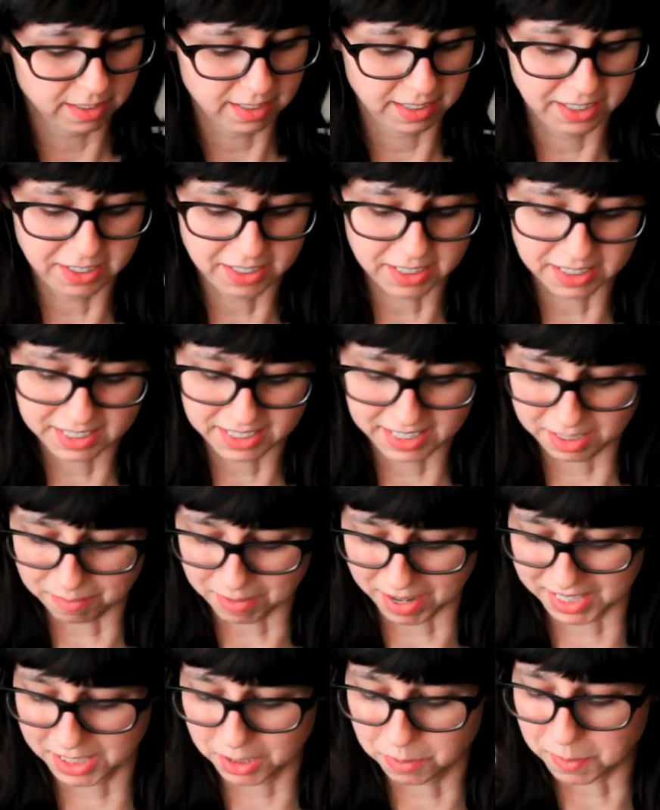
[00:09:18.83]
You can see
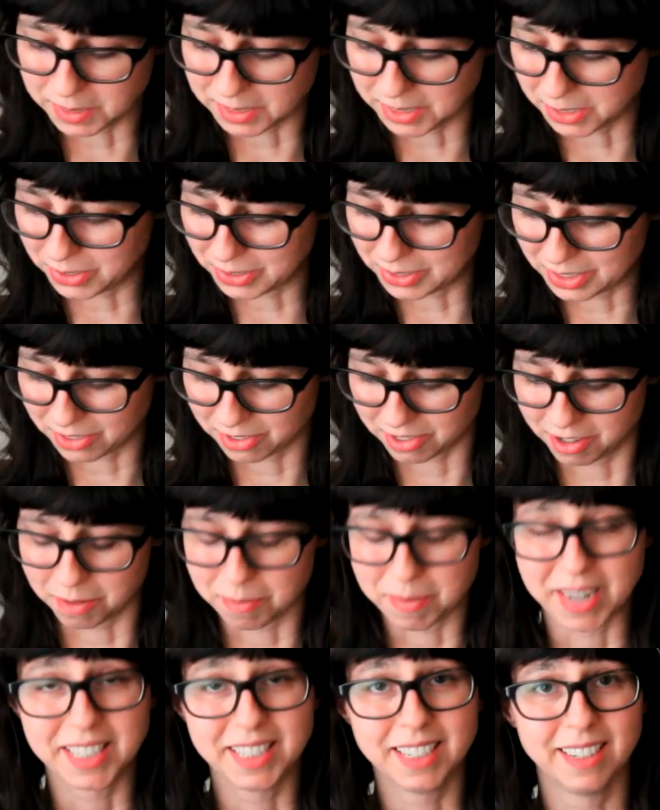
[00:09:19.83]
mine's been used for
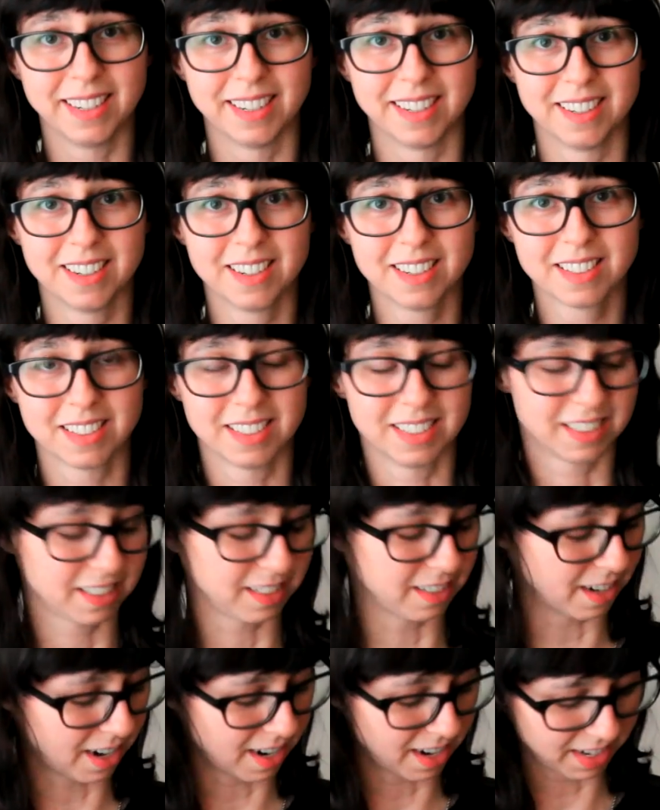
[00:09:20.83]
many years and it's
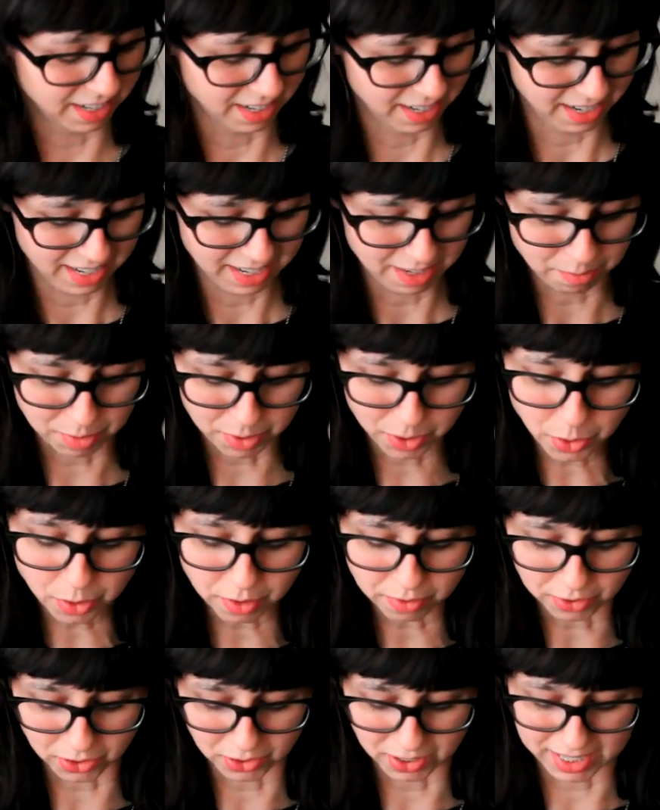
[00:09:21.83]
not
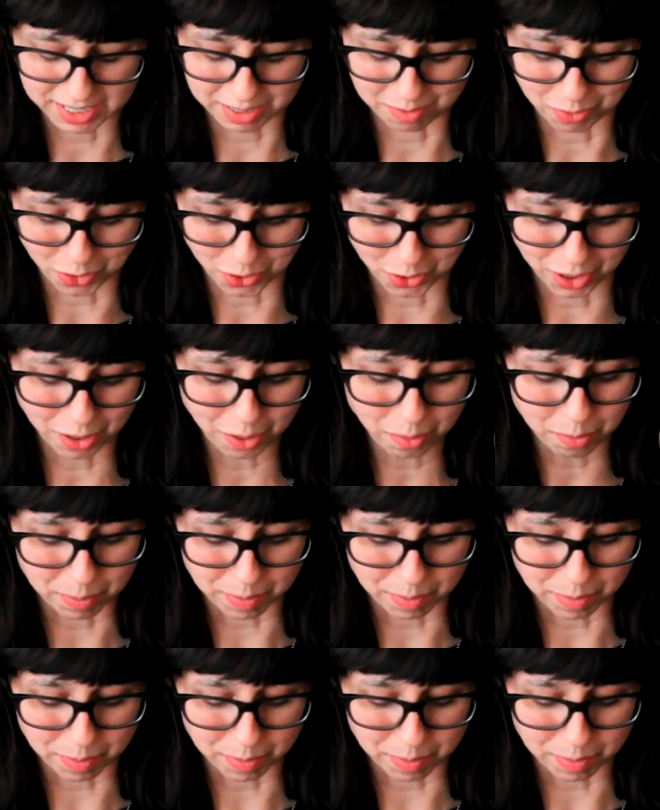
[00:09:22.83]
beautiful anymore,